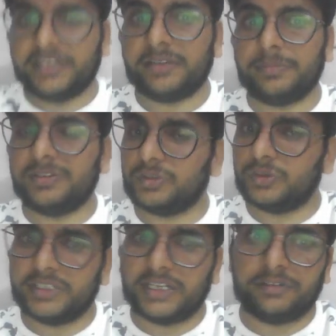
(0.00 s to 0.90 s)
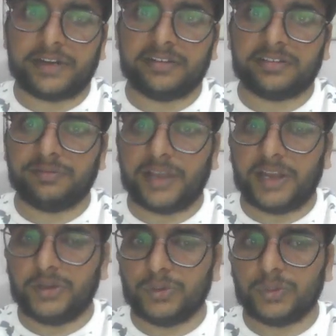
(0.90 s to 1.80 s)
It means you really find some
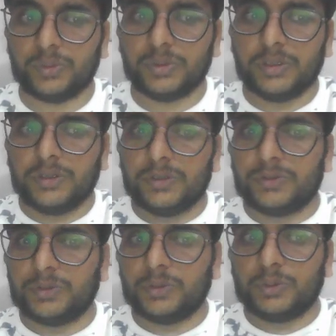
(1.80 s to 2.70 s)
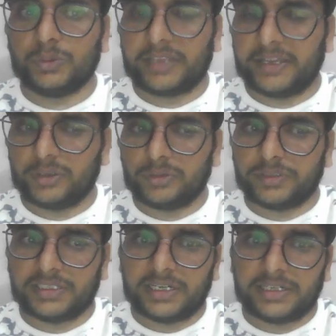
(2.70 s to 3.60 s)
value. So thank you for
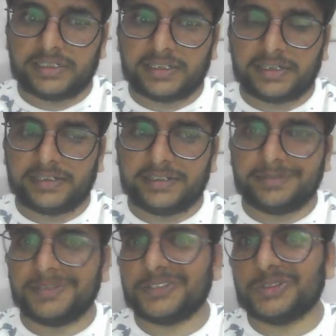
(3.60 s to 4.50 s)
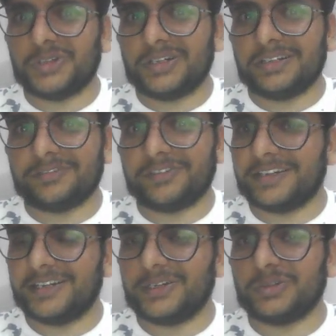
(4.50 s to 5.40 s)
that, and please do not
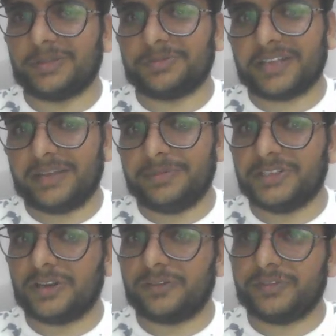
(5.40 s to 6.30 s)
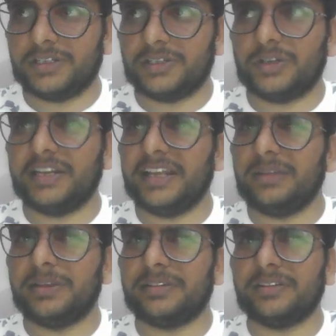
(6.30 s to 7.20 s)
forget to subscribe hereafter on a daily
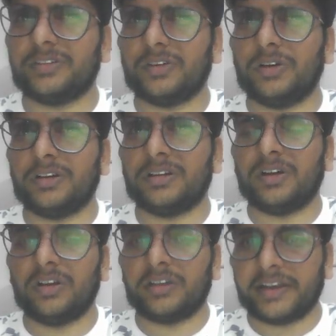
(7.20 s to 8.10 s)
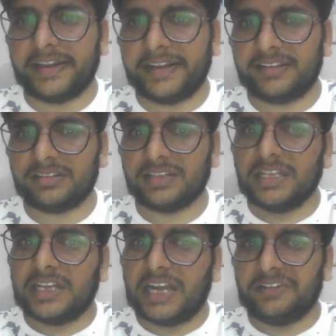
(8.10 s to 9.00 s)
basis or alternate days.
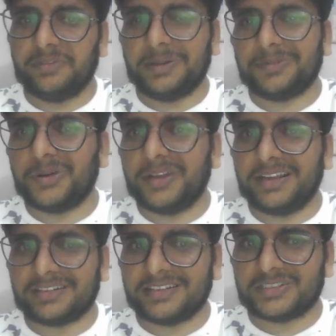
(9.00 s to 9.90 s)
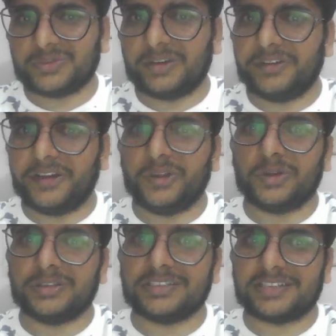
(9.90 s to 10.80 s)
I will be uploading at least one video on
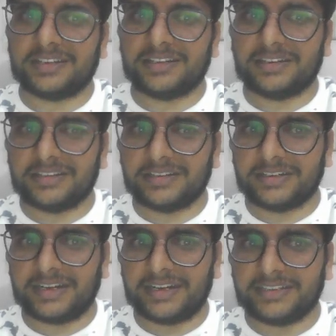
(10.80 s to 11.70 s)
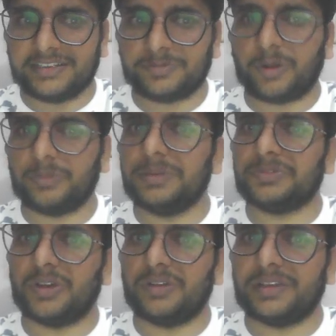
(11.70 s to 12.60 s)
this channel regarding this problem
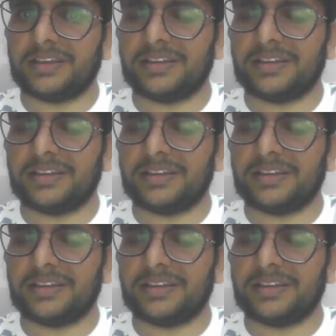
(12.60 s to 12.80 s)
solving.